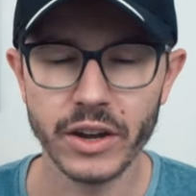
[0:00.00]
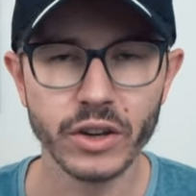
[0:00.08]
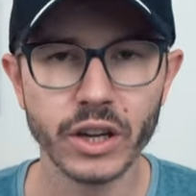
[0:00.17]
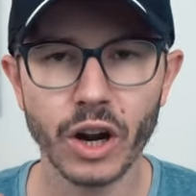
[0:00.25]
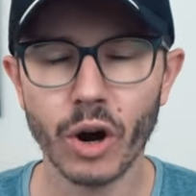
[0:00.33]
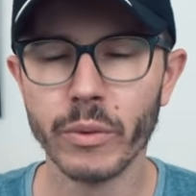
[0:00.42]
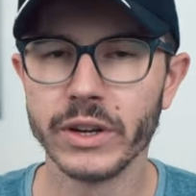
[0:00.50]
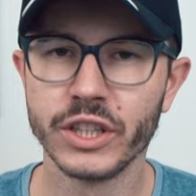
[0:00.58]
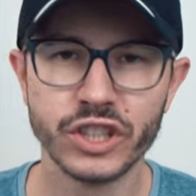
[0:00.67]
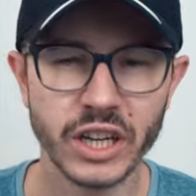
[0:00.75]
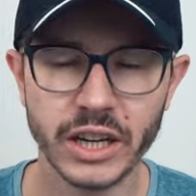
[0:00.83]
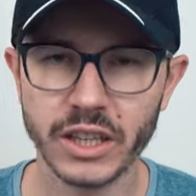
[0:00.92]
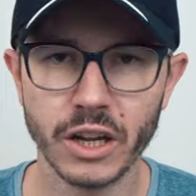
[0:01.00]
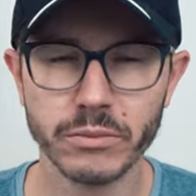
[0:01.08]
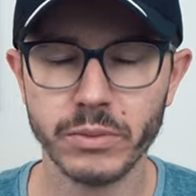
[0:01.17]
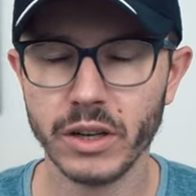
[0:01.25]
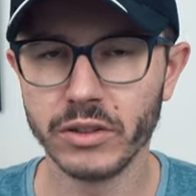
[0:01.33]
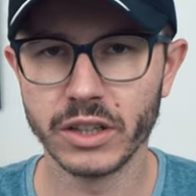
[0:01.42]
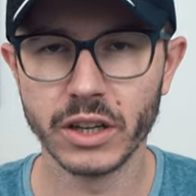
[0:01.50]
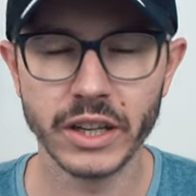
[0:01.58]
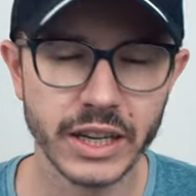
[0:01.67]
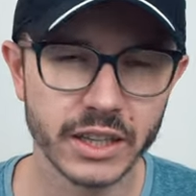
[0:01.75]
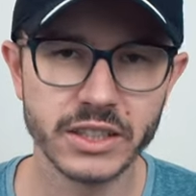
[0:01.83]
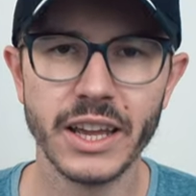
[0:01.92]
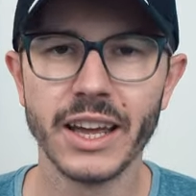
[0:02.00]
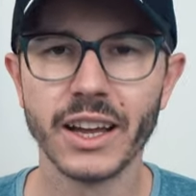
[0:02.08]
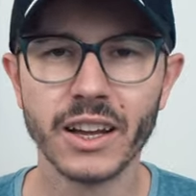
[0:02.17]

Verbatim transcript: and you can always check it out below their links,